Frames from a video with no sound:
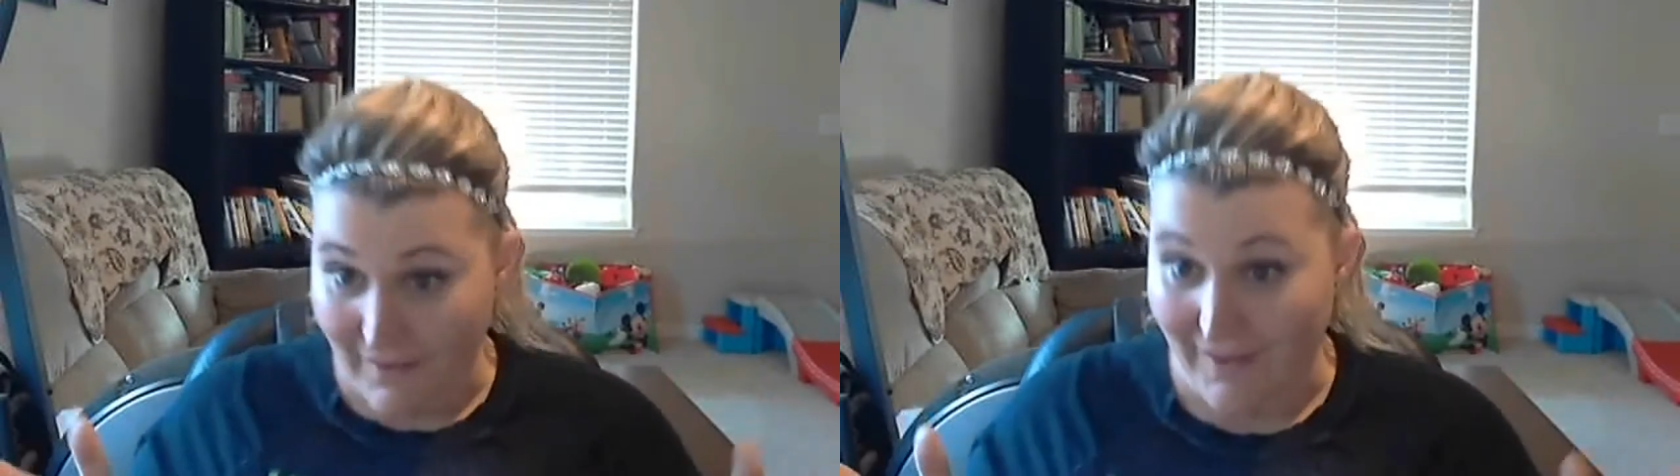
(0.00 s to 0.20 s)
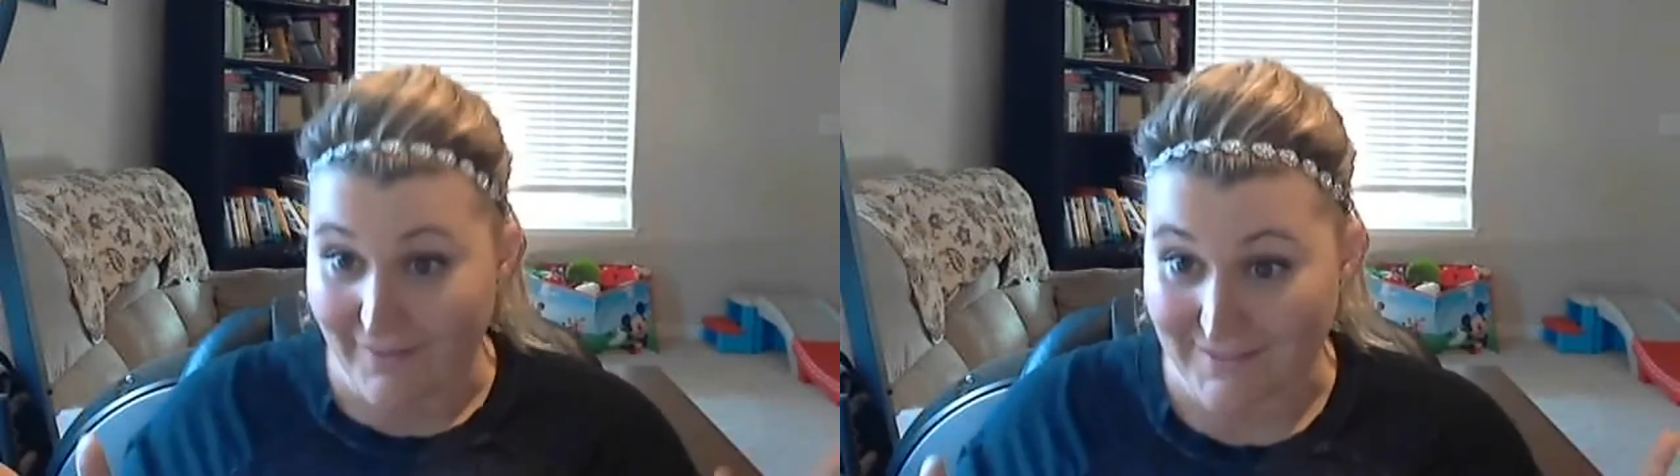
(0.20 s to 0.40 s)

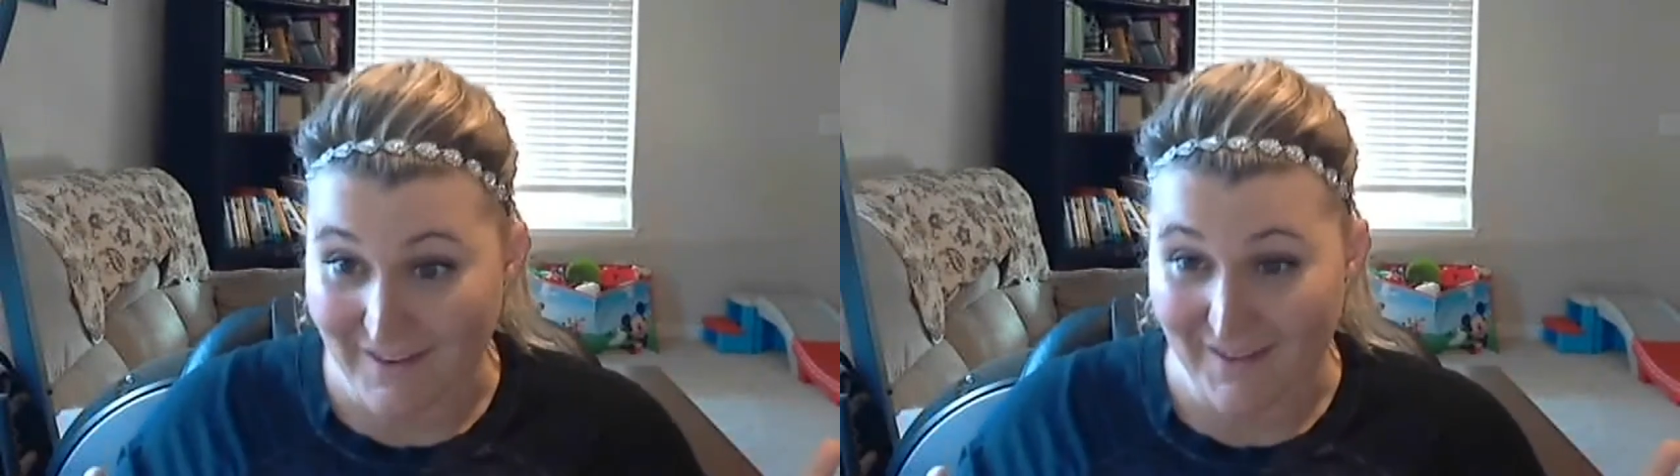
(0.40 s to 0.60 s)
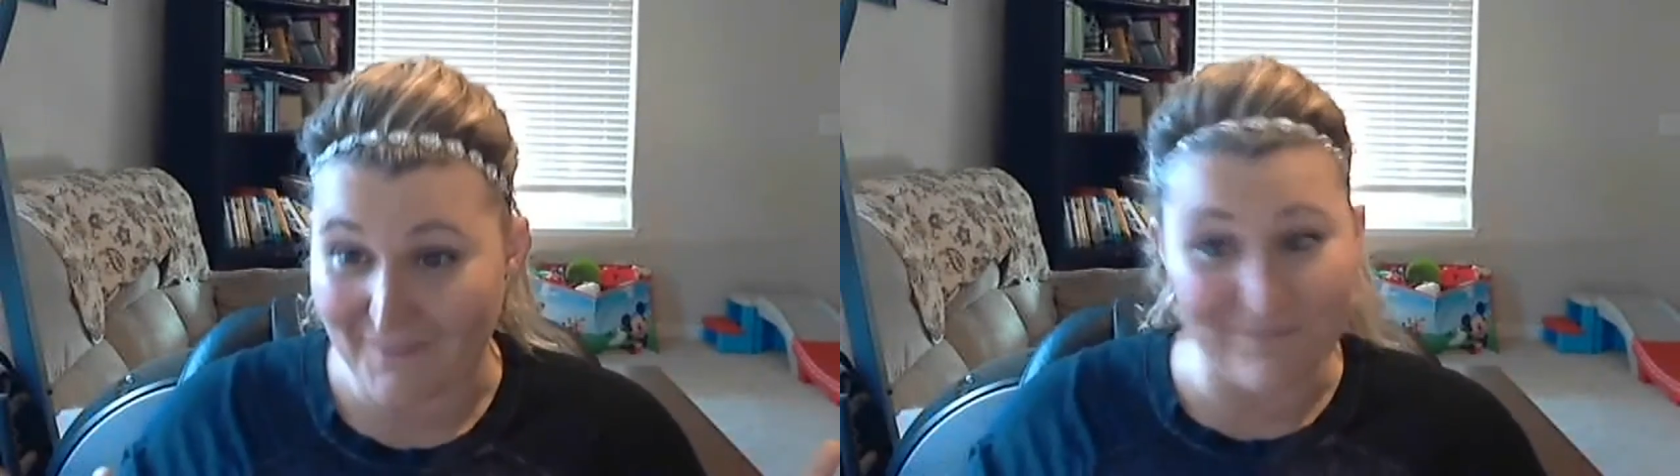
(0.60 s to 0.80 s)
at the
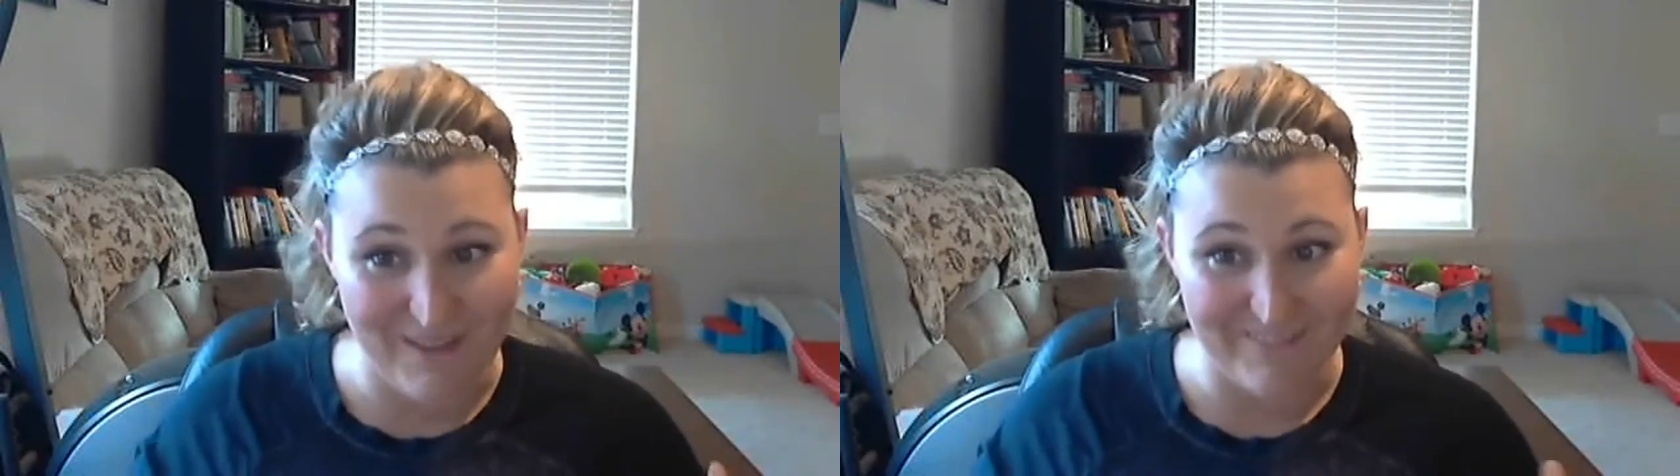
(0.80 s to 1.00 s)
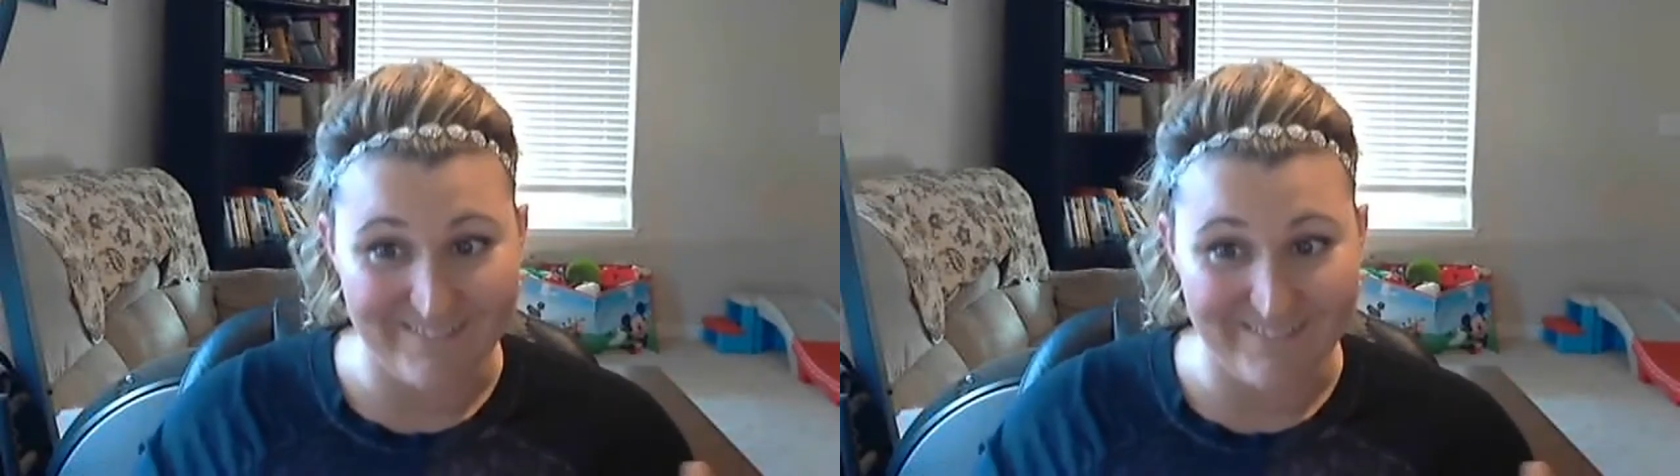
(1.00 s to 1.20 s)
time, by
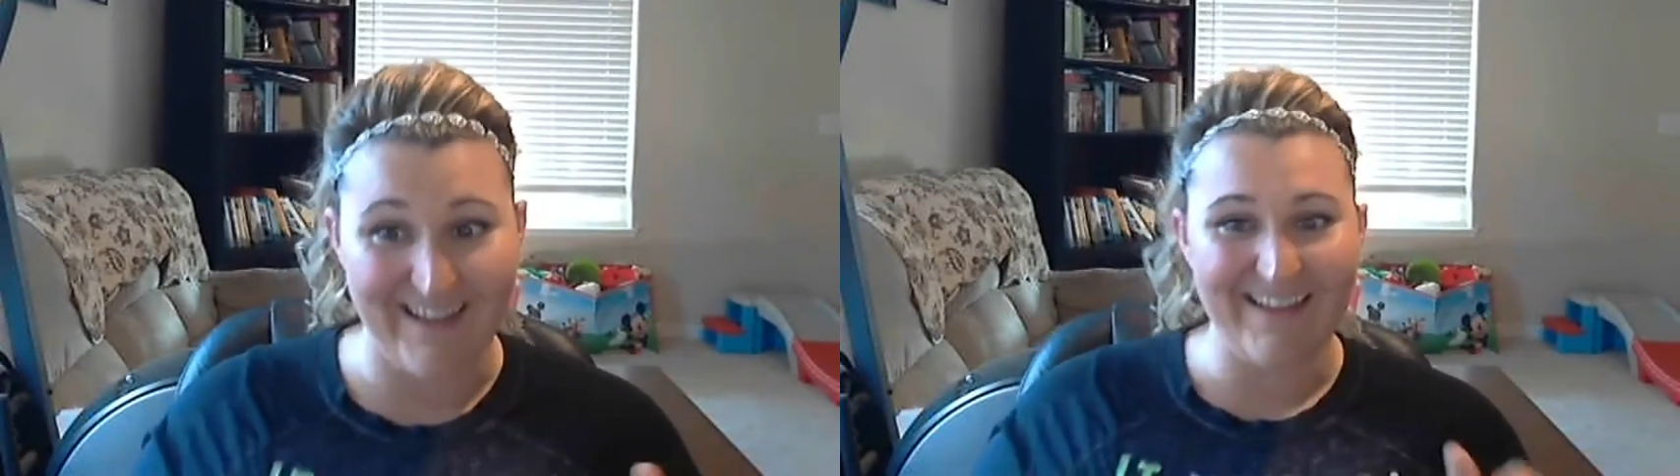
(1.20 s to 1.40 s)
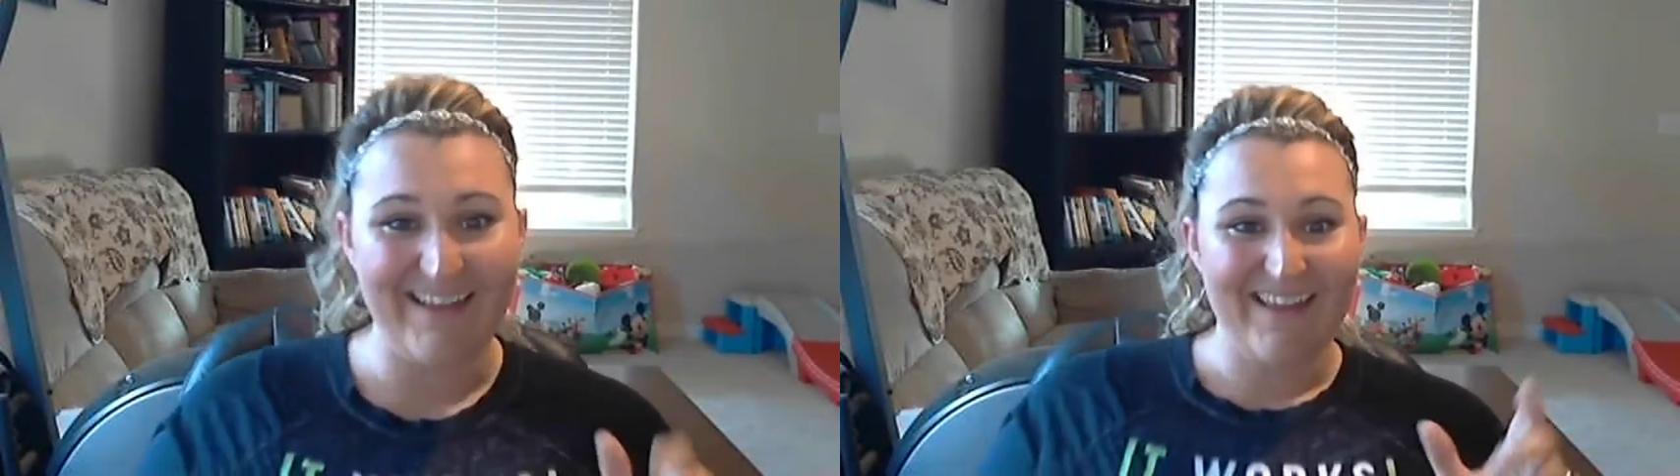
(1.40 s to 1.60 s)
the way.